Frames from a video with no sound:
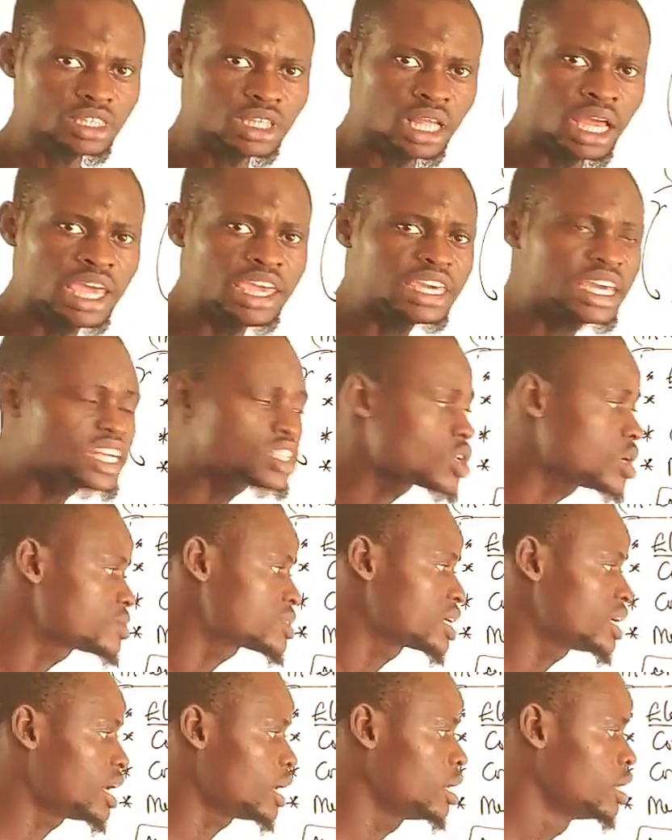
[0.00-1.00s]
Are you getting what I'm
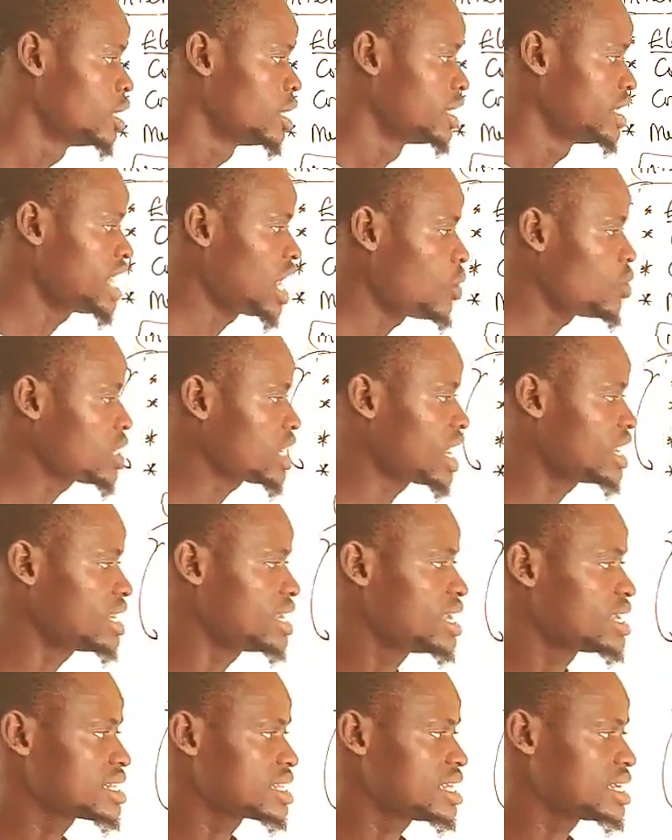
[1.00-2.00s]
saying now? Now we
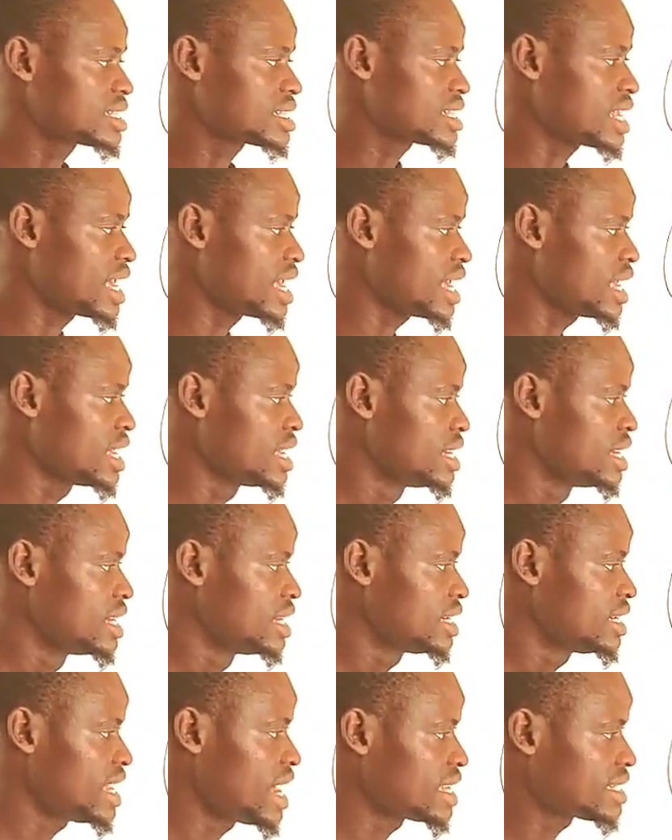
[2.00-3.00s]
can easily
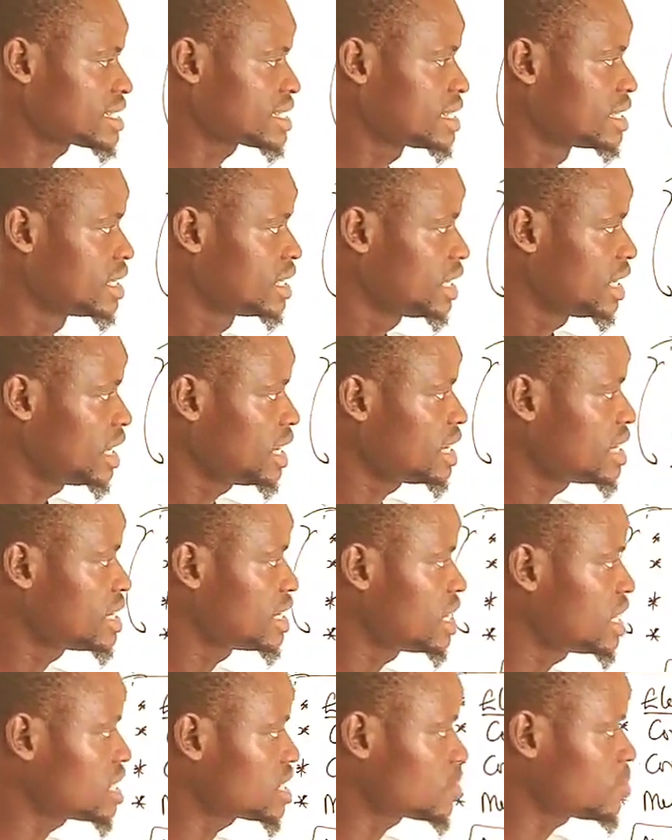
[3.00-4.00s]
say that in
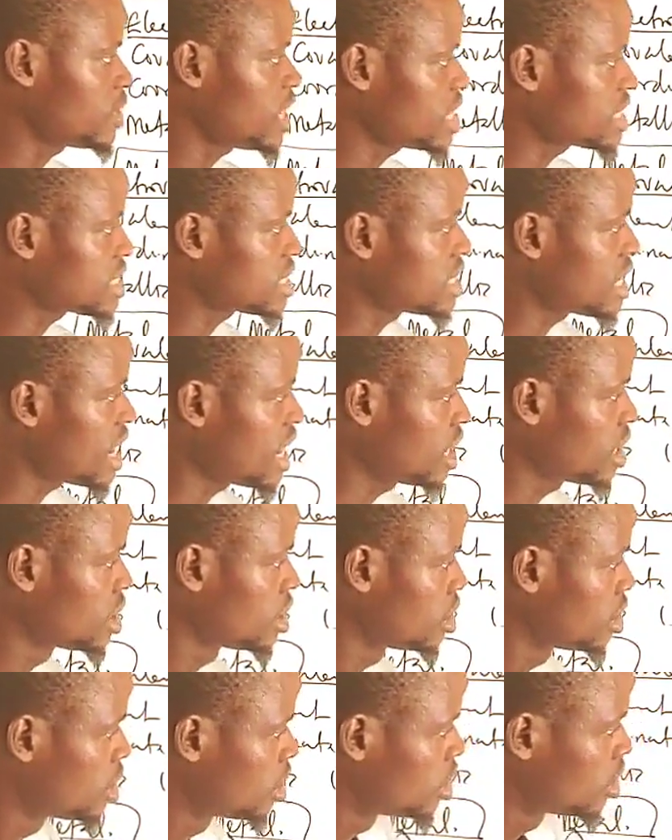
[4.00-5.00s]
this place here,
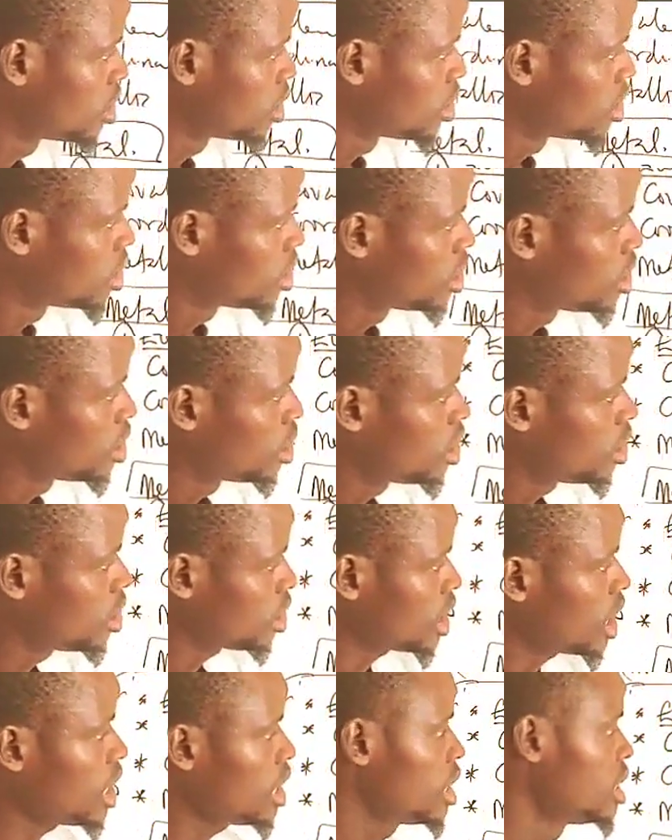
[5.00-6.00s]

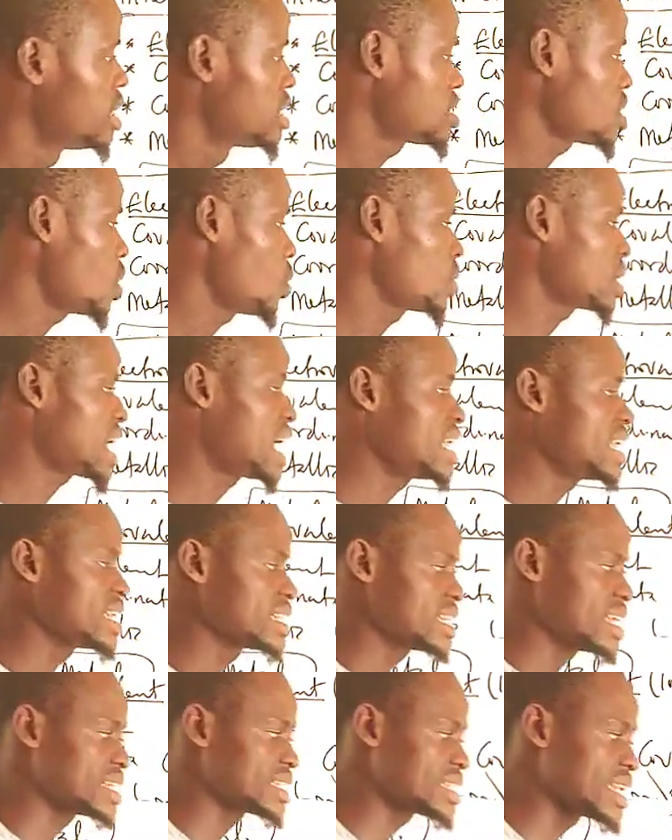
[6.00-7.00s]
okay, so we can
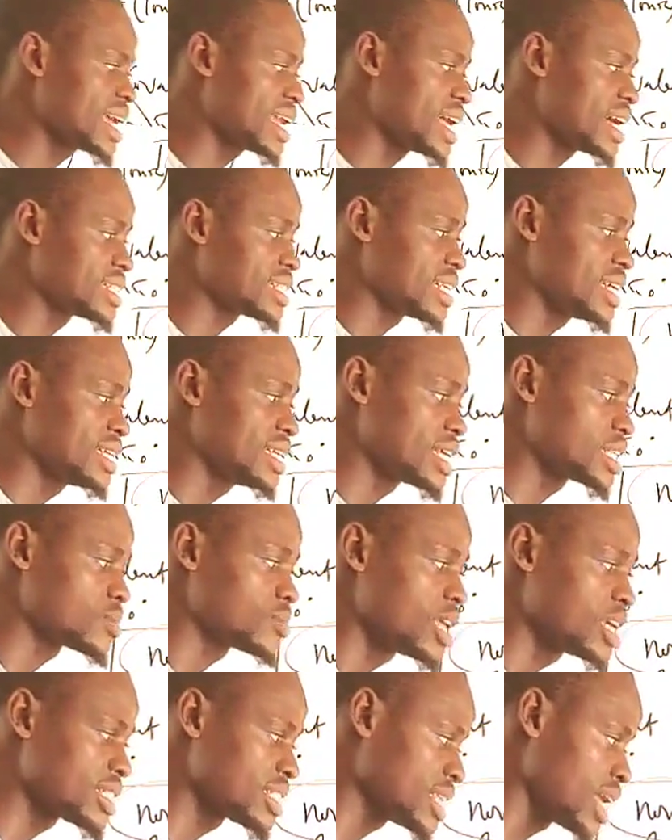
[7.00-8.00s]
easily say that in this
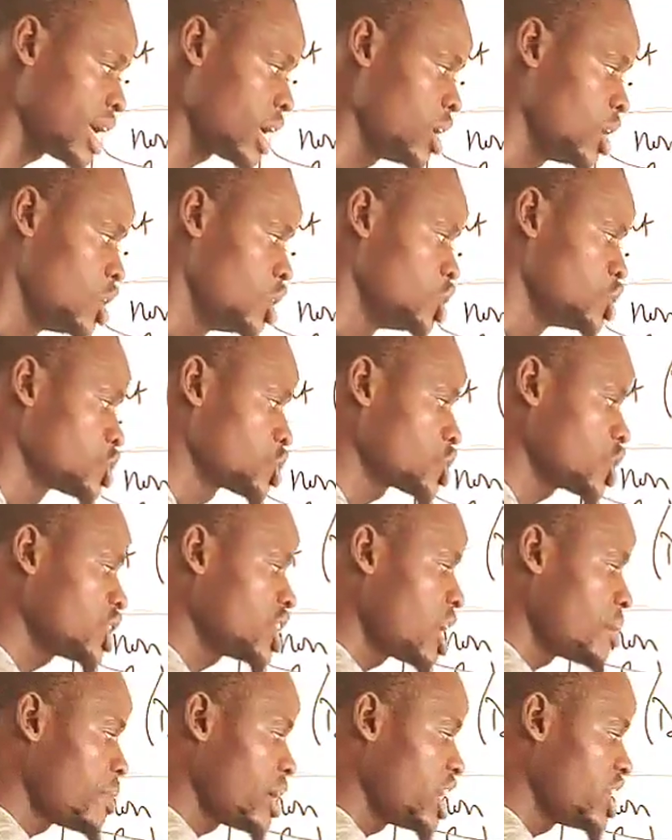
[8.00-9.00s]
place here,
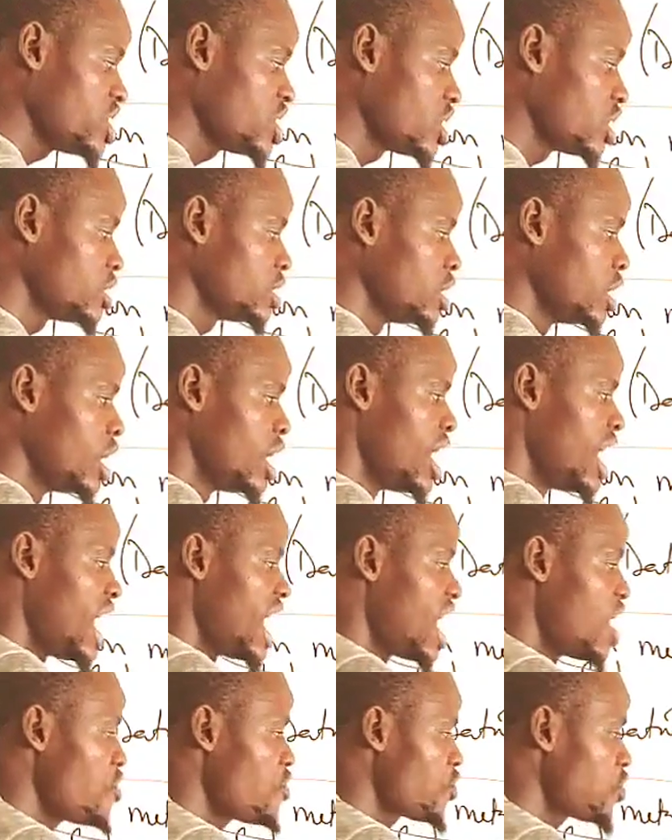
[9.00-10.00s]
sodium ion
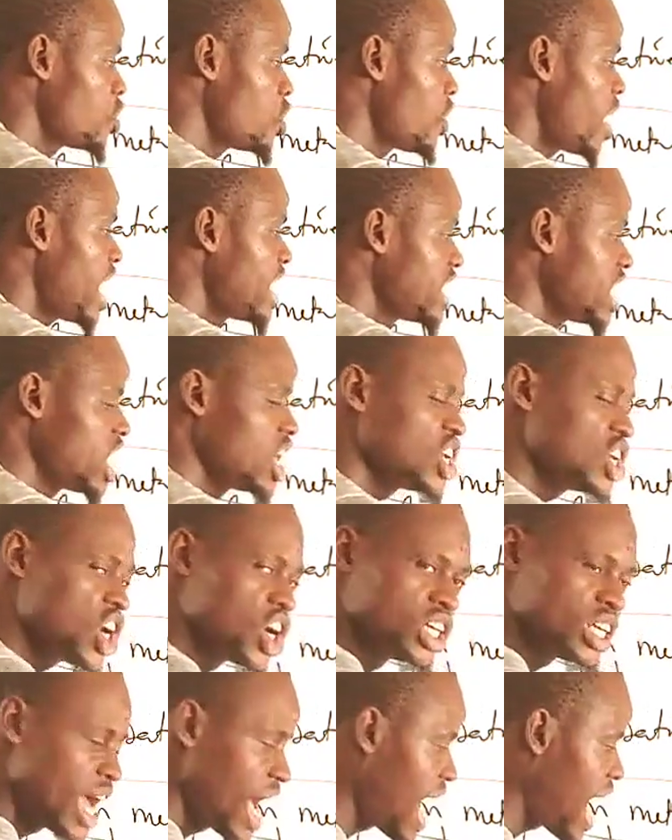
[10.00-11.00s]
and fluoride
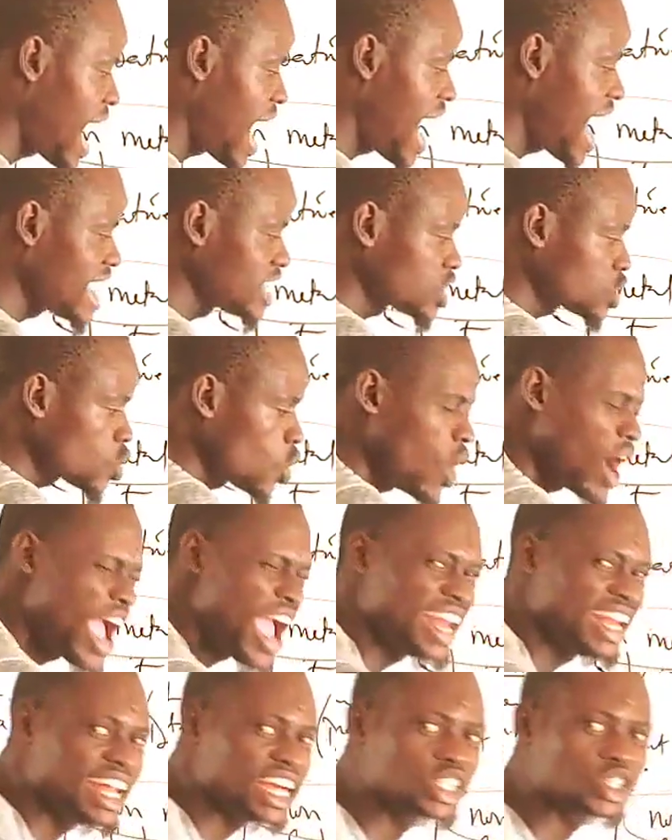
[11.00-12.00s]
ion are
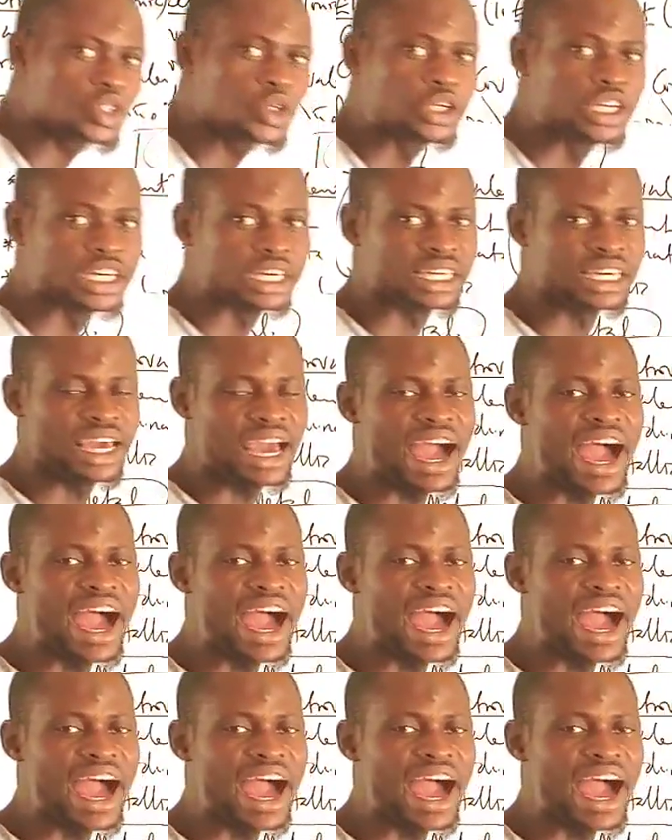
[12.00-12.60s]
isoelectronic.